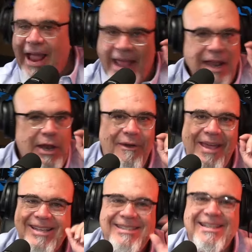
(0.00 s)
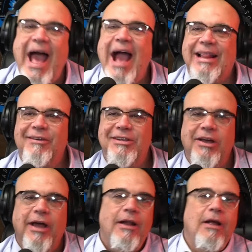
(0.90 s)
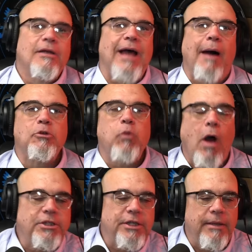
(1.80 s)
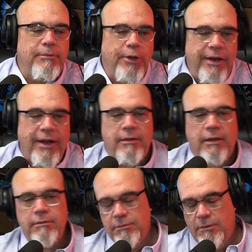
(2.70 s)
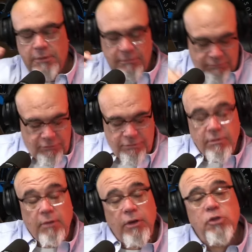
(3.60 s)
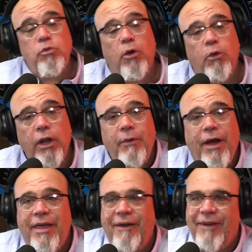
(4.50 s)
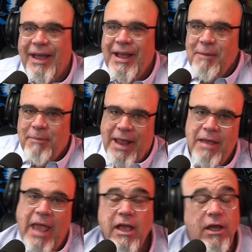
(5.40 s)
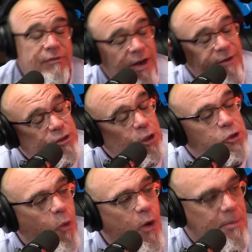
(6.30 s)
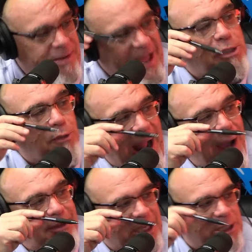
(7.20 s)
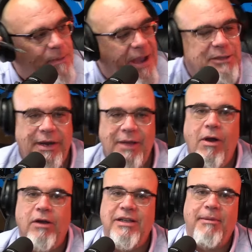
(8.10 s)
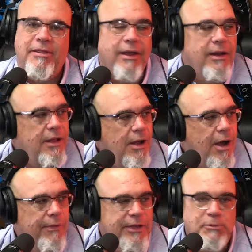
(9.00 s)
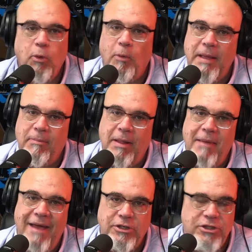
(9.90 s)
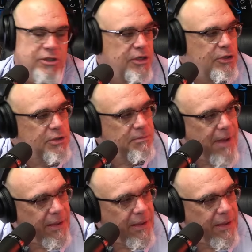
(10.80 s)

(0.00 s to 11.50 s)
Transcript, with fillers: and he knew exactly. What I was watching him do it, and I thought, oh, it does work really well that way. But he, he could have given a tutorial. But that's what I was right. expecting when he walked up. I thought, oh, these poor people, I'm gonna have to use them,